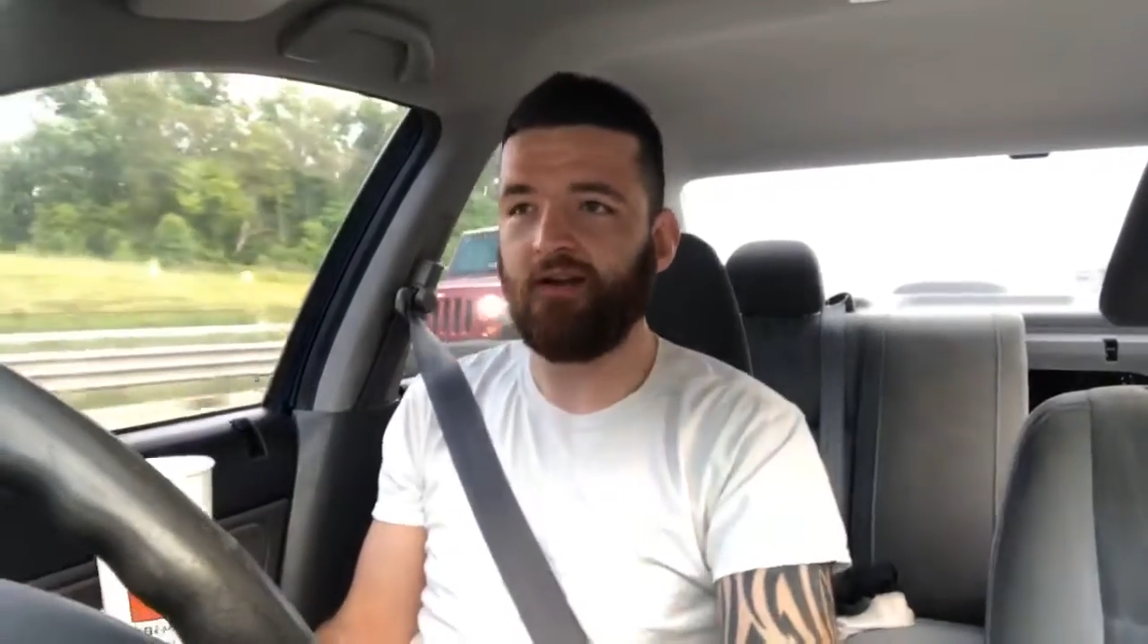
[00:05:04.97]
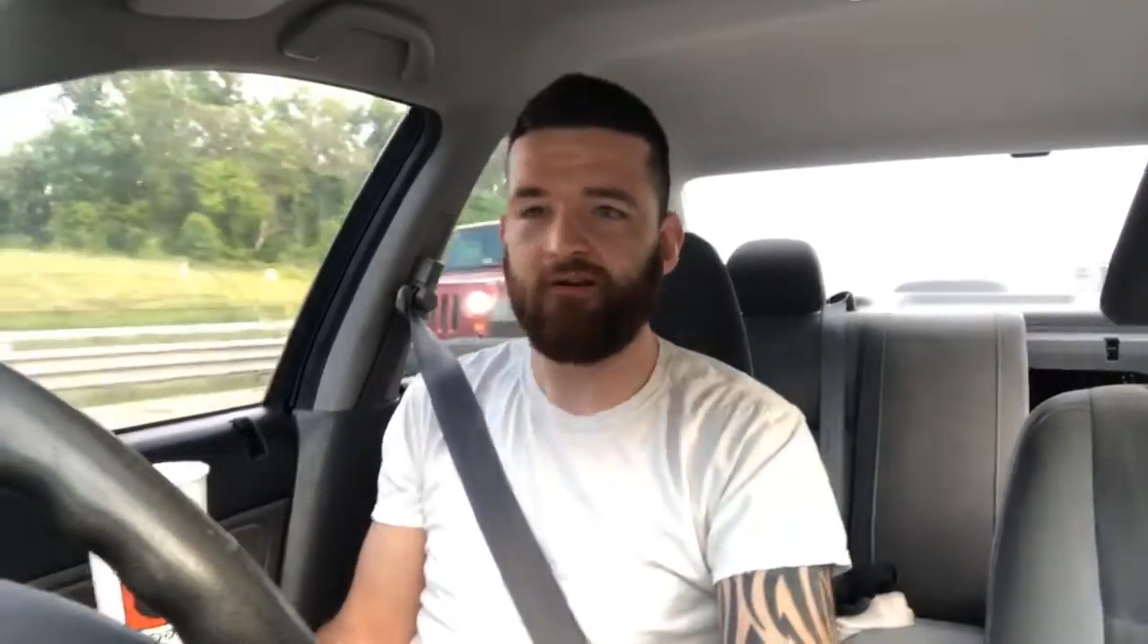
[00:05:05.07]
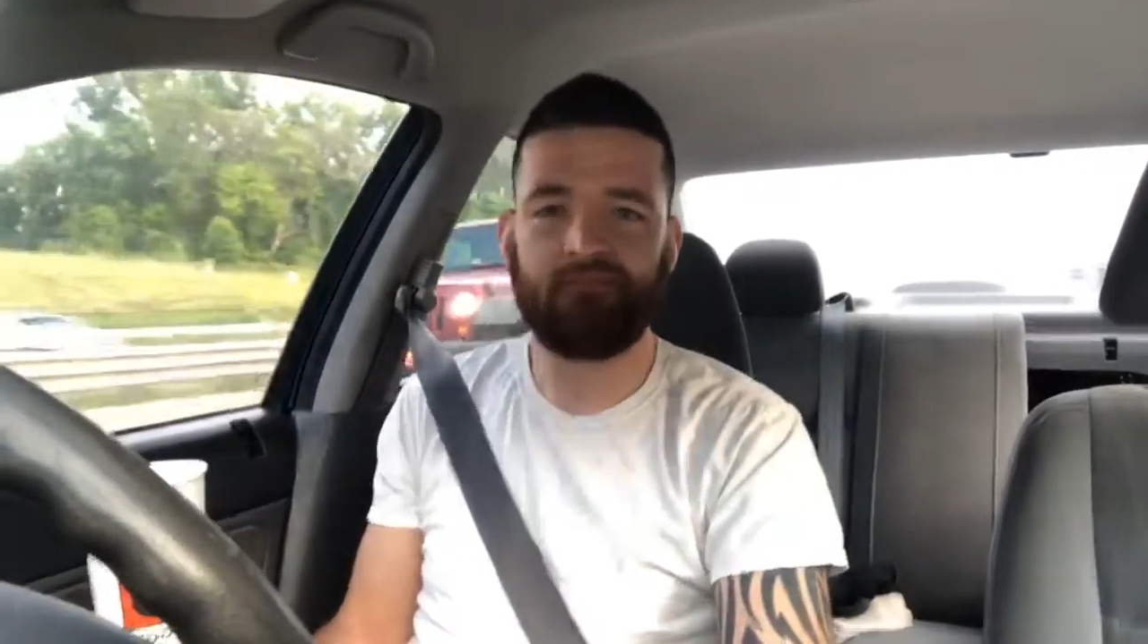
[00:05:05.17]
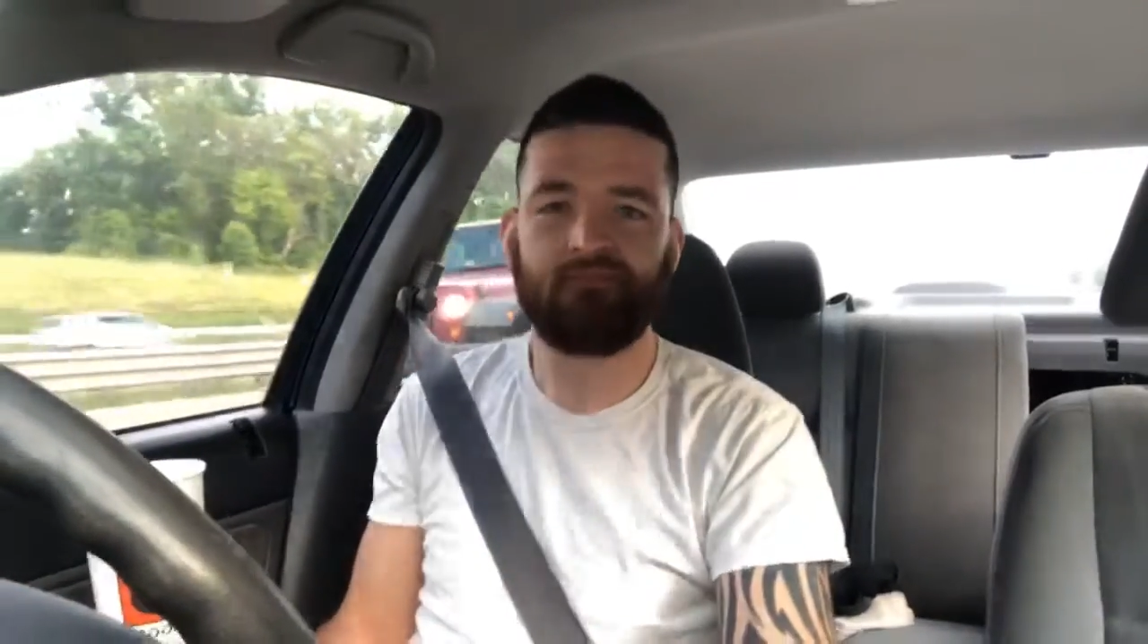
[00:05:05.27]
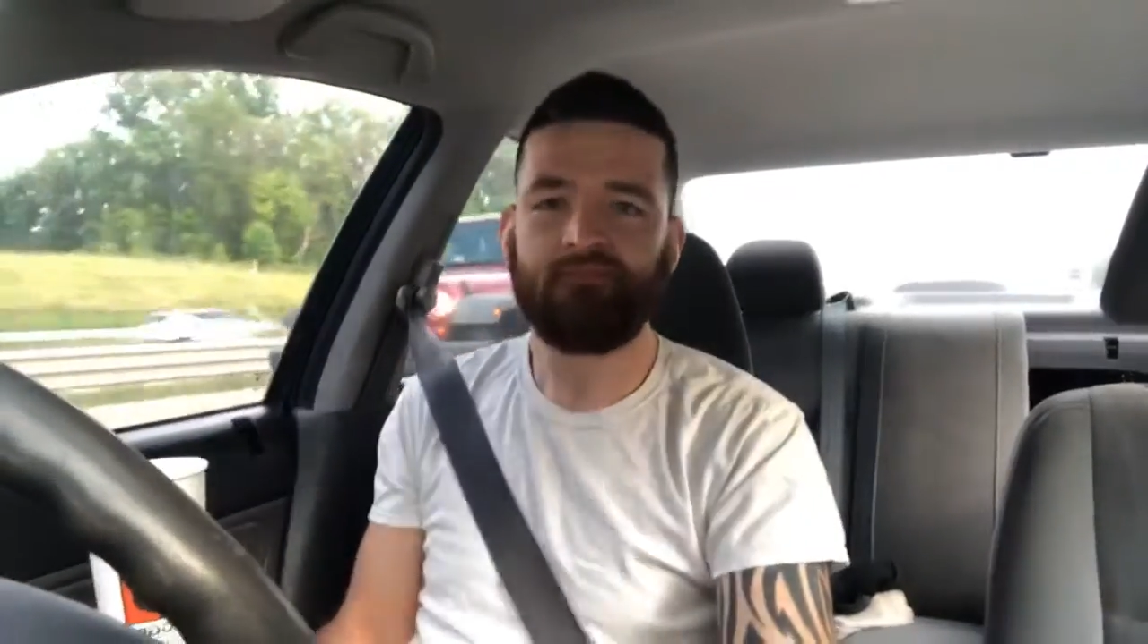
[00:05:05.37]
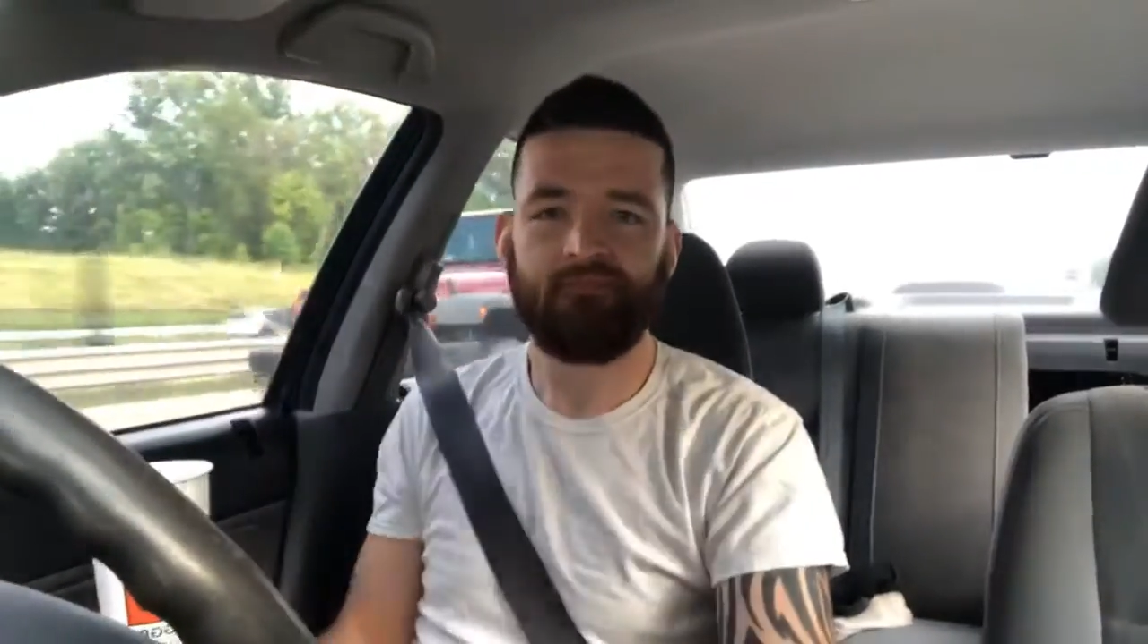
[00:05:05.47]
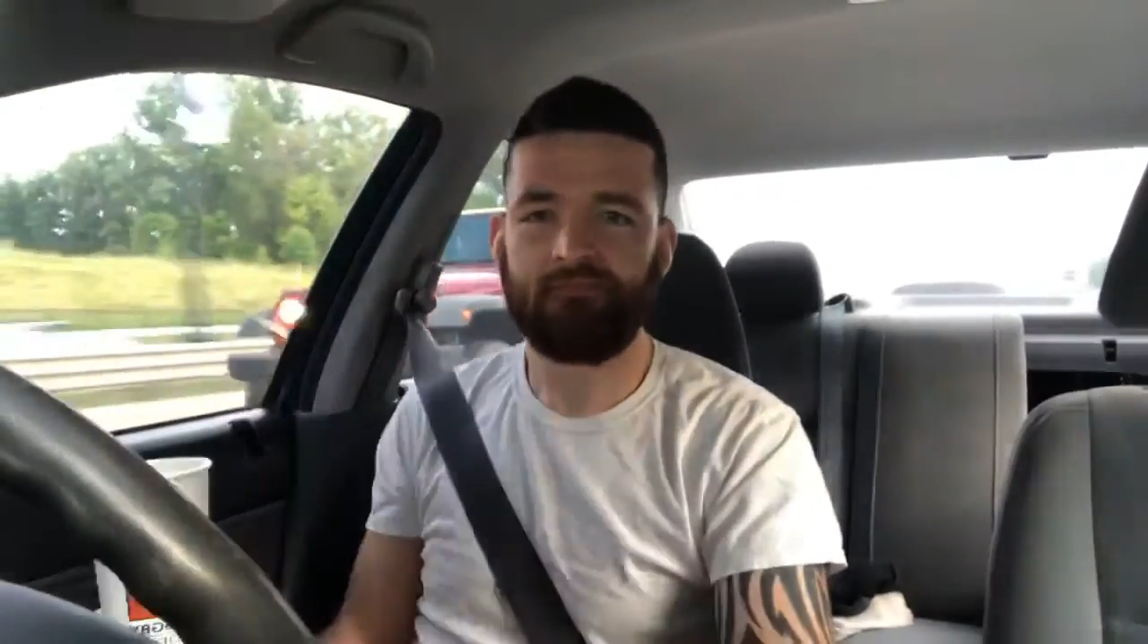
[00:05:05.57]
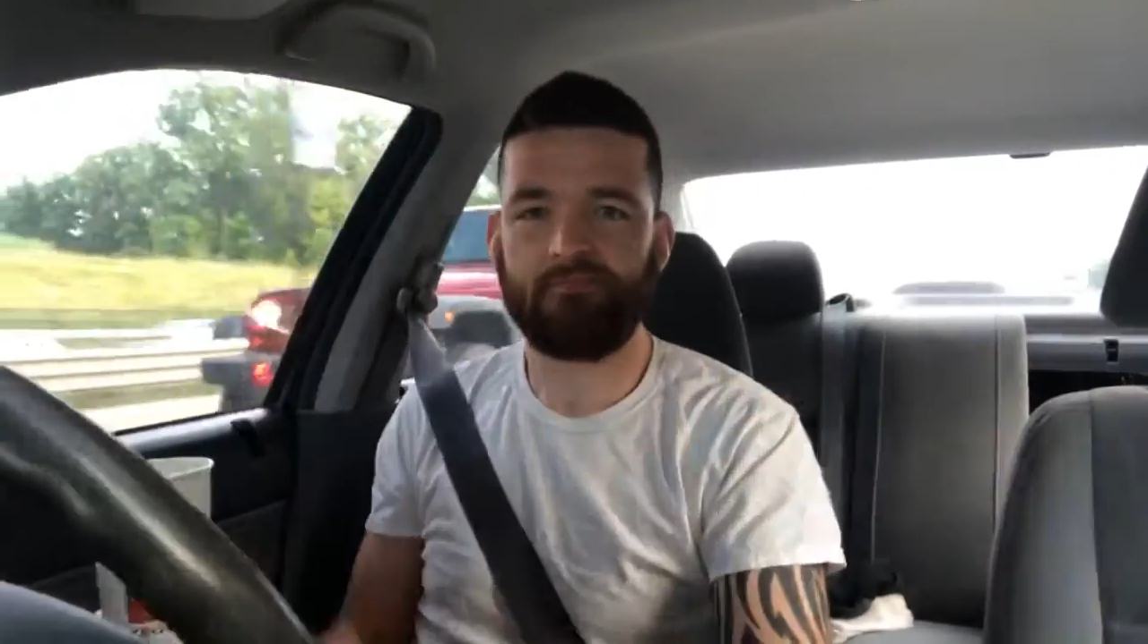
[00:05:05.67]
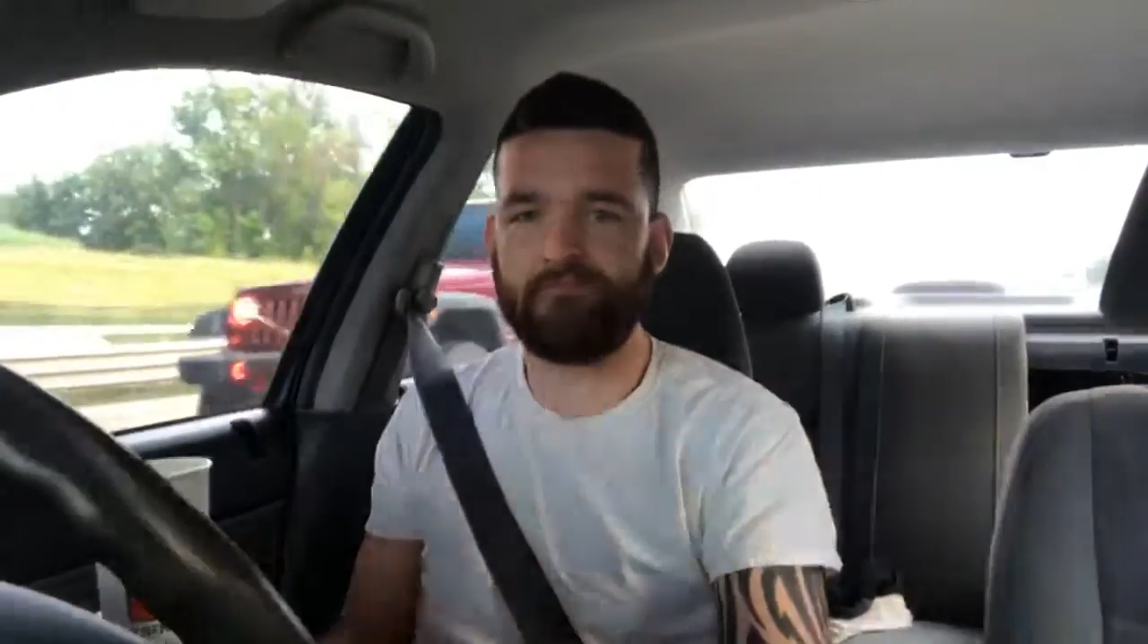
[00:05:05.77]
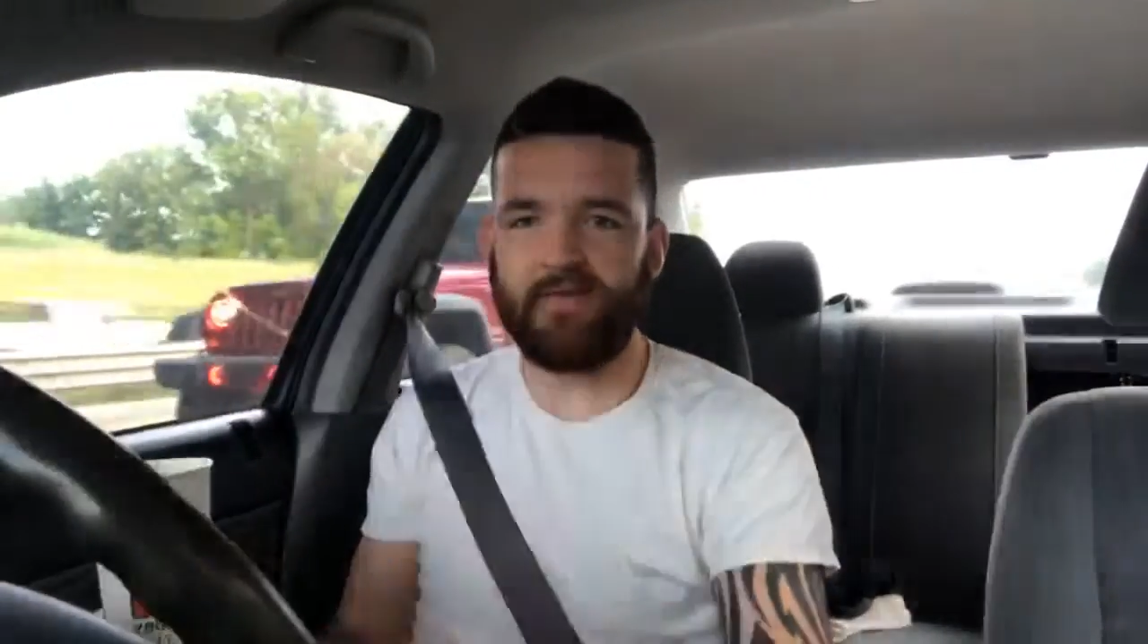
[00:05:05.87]
know,
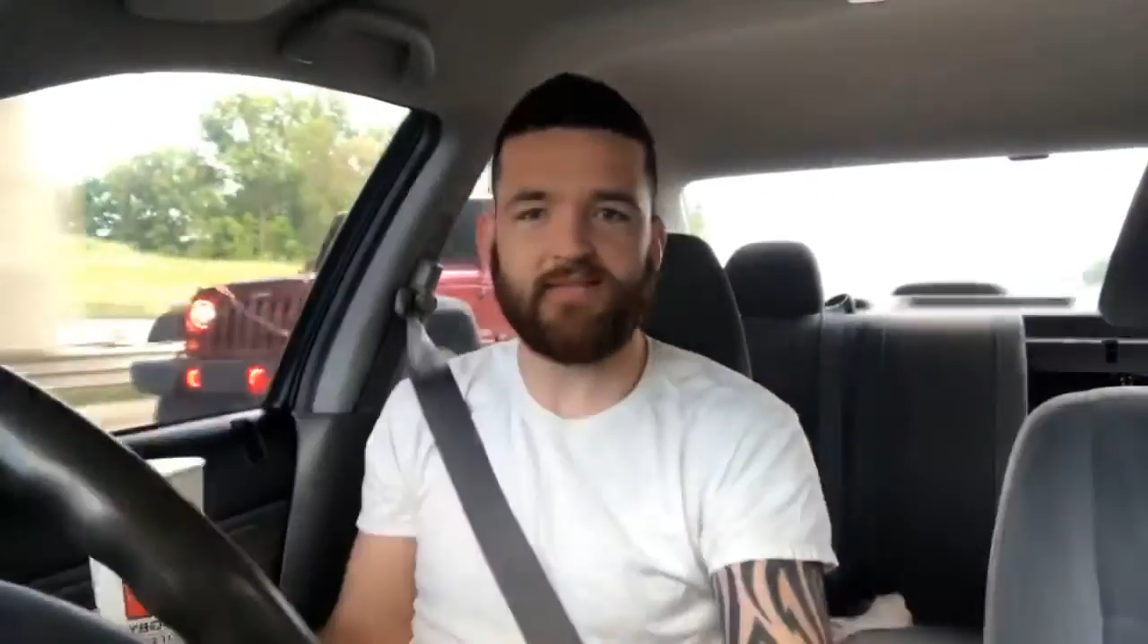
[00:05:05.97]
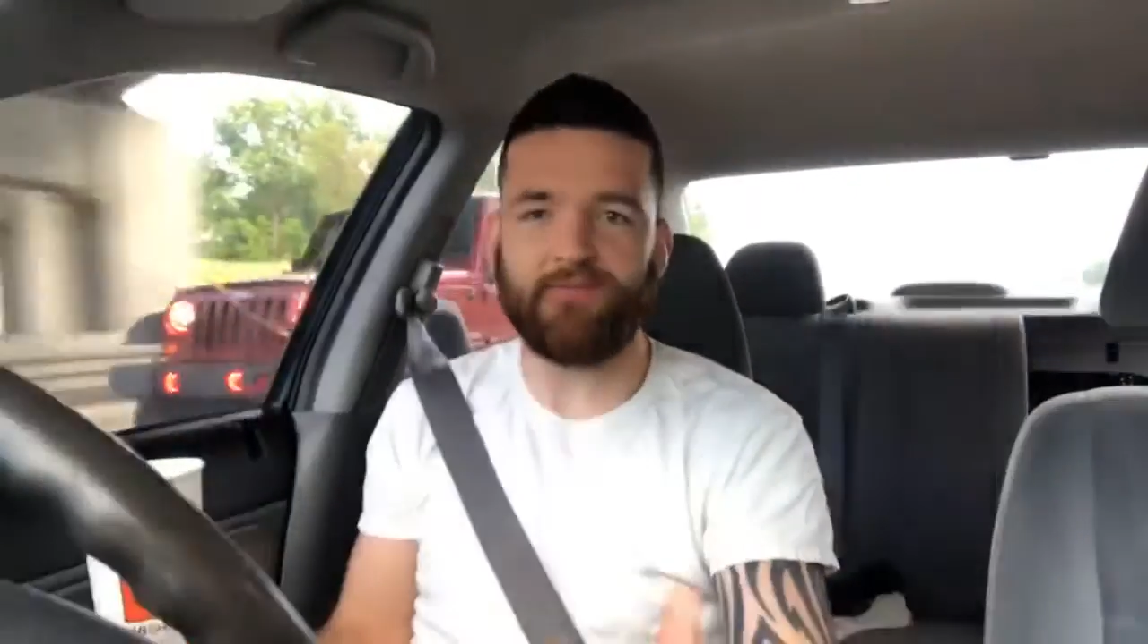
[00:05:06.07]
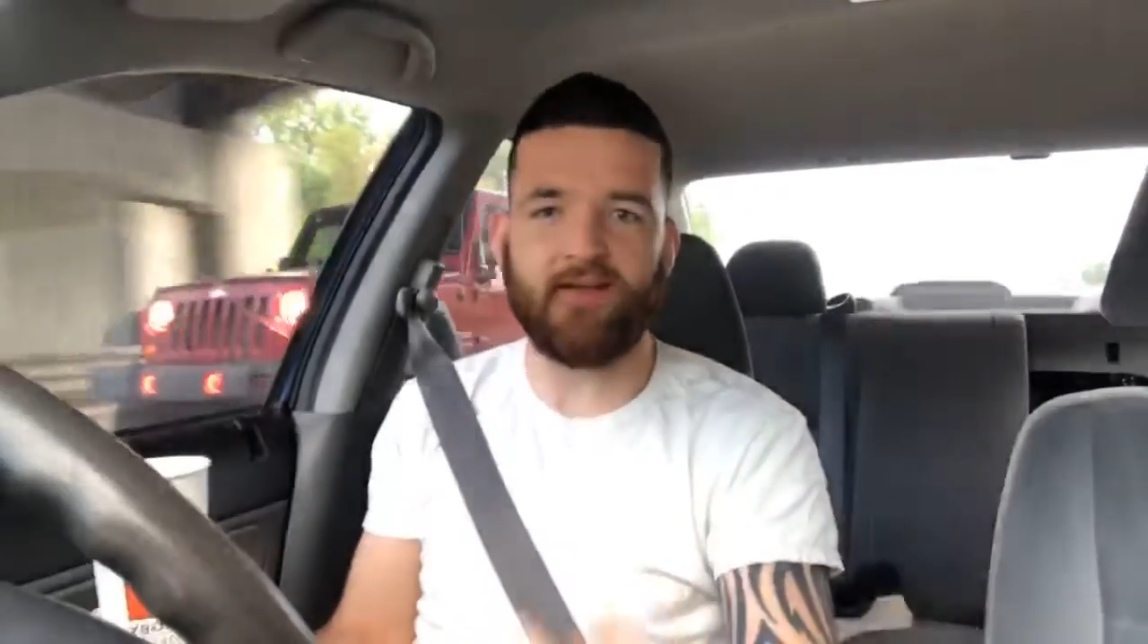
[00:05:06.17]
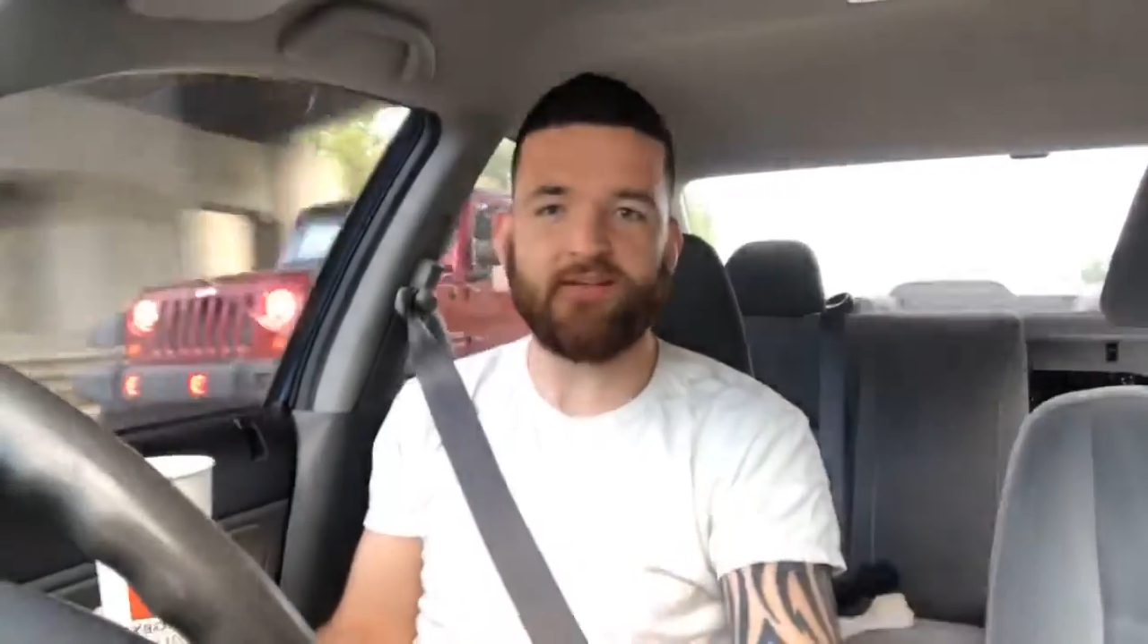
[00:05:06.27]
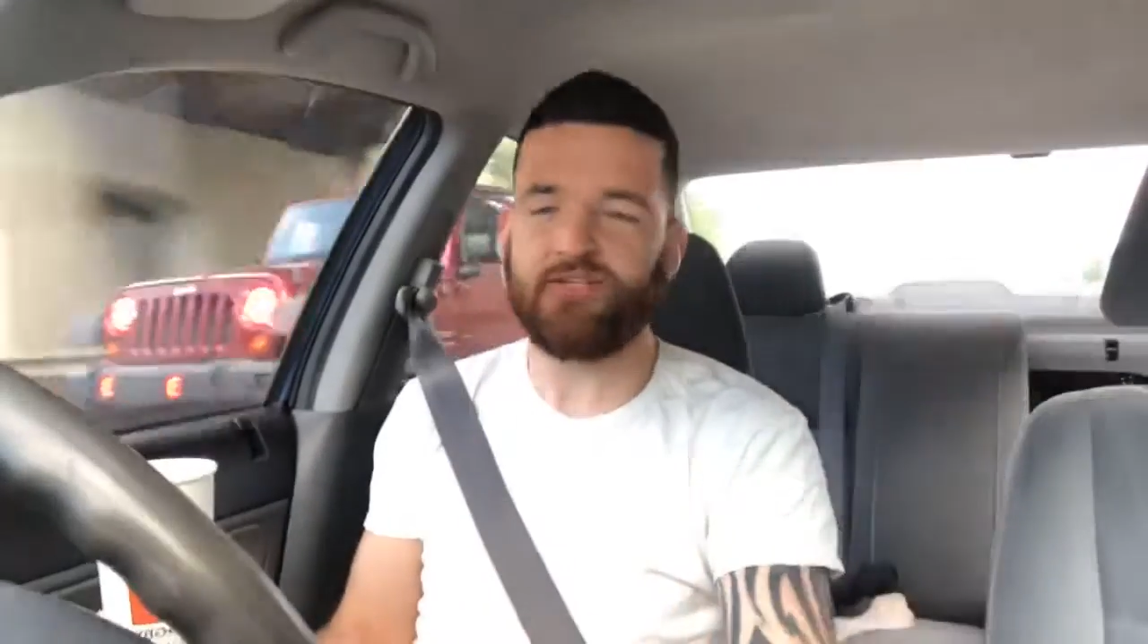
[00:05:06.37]
that's fine.